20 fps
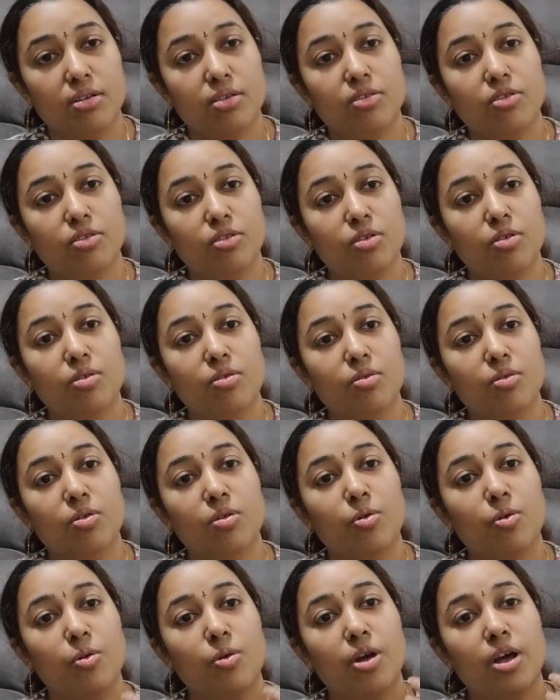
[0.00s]
So
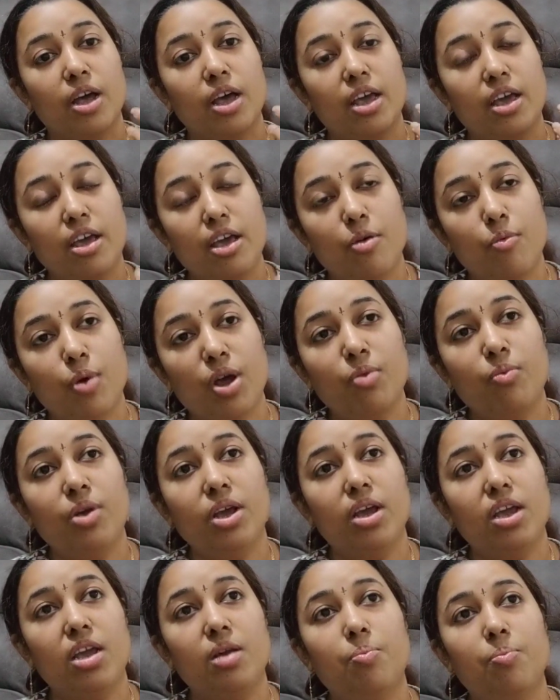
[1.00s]
when we
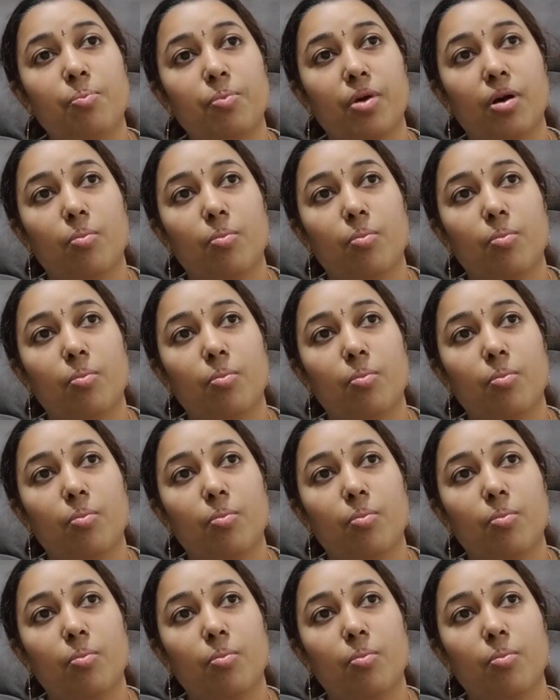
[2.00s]
keep